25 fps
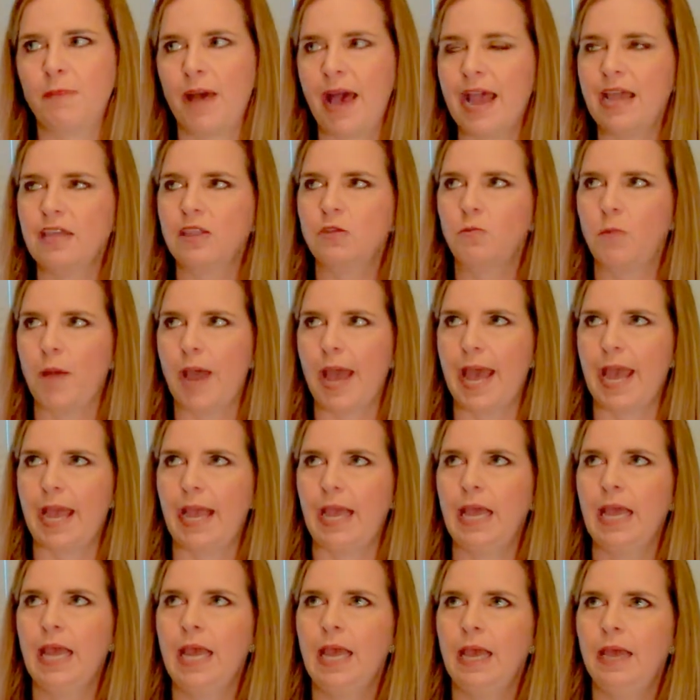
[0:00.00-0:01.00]
by the
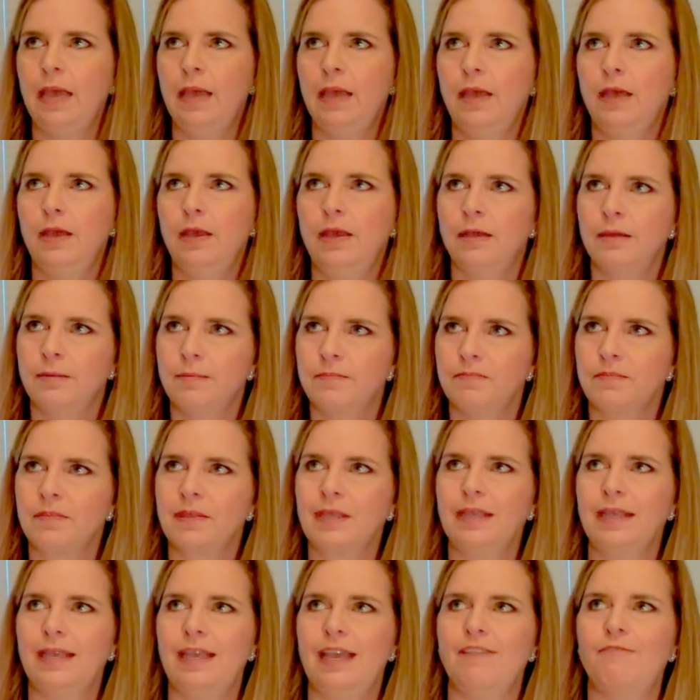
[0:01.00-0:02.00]
way,
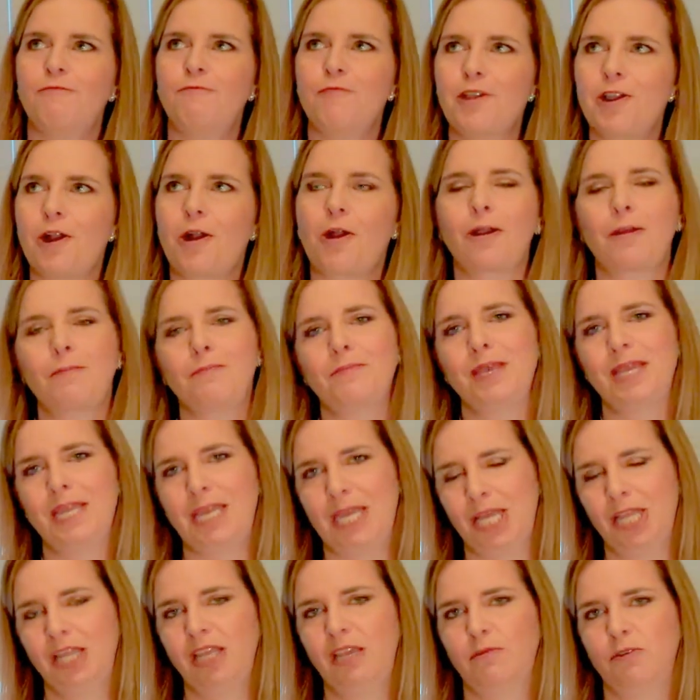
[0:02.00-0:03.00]
if we are
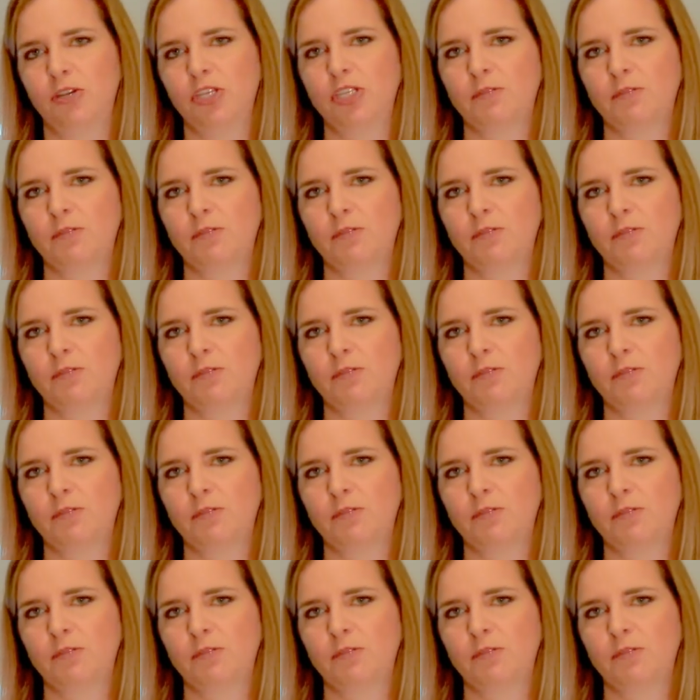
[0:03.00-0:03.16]
immediately